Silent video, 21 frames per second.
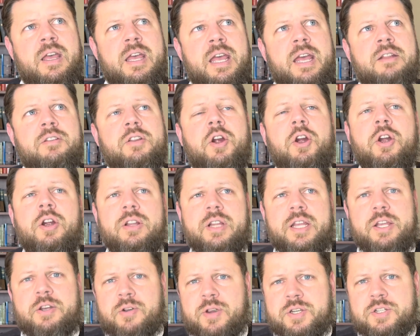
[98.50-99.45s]
in the
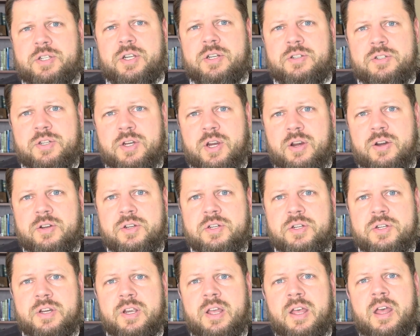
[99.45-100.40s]
early Christian
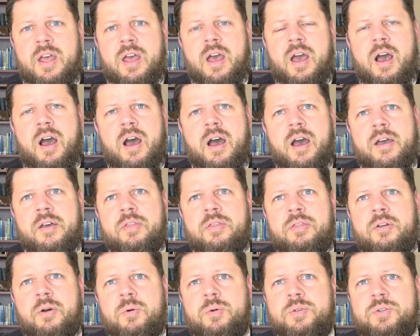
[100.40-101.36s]
church, uh,
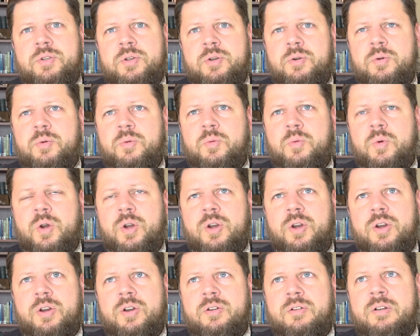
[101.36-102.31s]
those who
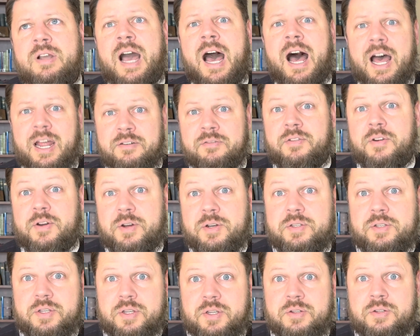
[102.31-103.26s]
were
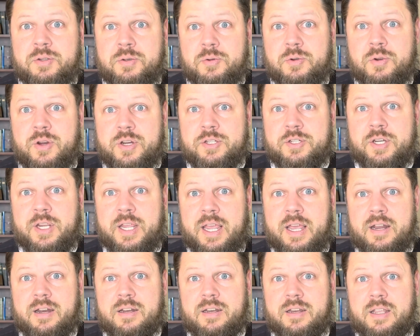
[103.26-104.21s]
converts to
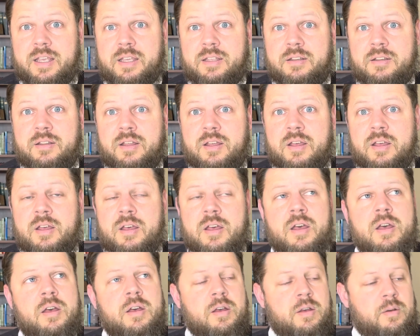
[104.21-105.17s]
Christianity
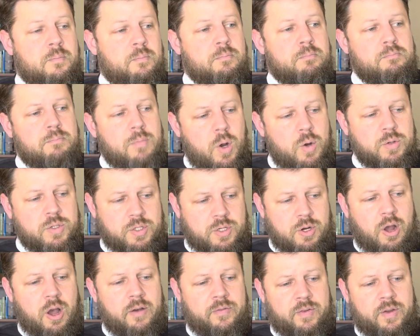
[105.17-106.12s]
most
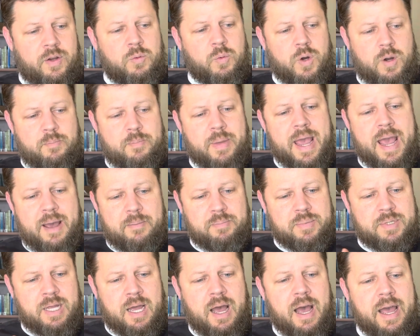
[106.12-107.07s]
often were
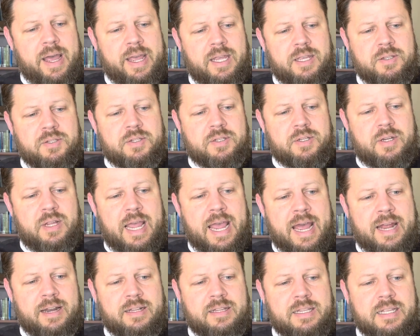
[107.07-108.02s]
baptized
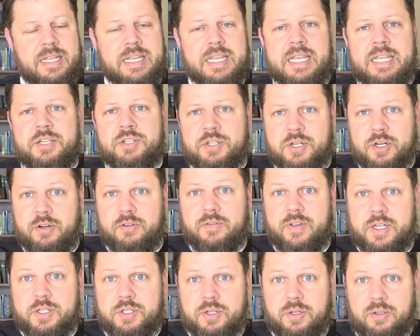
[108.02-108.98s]
at the Easter
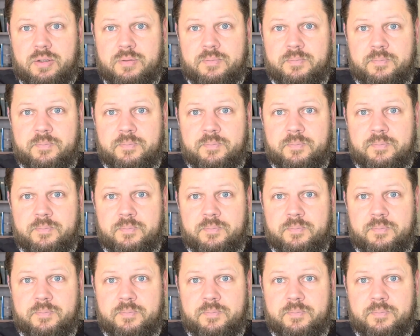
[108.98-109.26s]
Vigil.